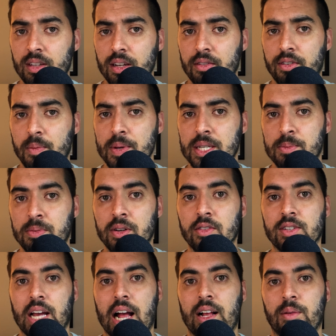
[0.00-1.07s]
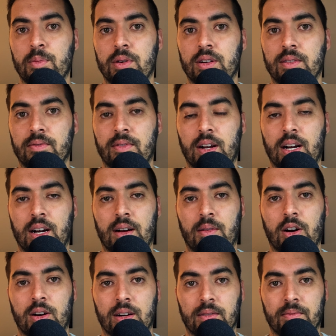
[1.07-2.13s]
from his previous album uh,
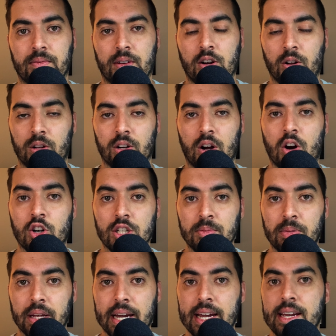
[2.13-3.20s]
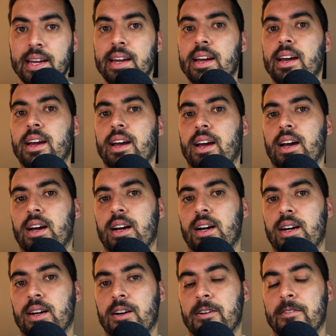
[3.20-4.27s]
called Horseplay.
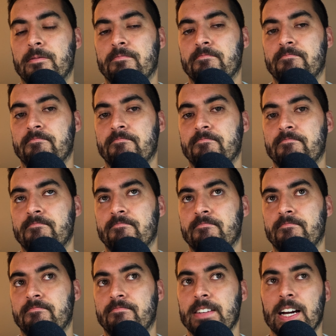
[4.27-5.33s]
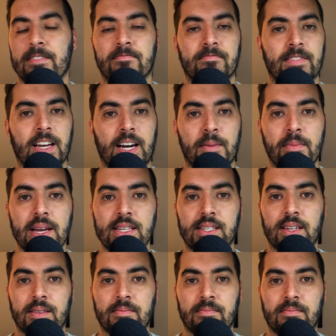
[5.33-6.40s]
Um, yeah,
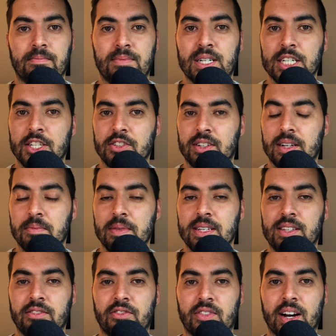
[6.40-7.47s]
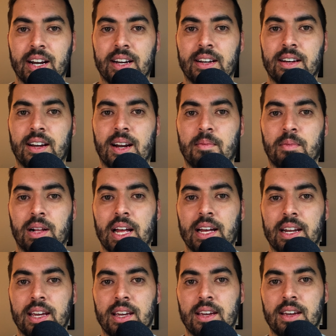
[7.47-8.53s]
amazing person, an amazing friend. I'm
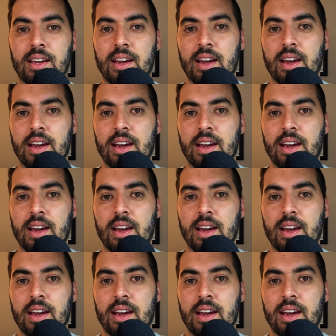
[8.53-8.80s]
glad he,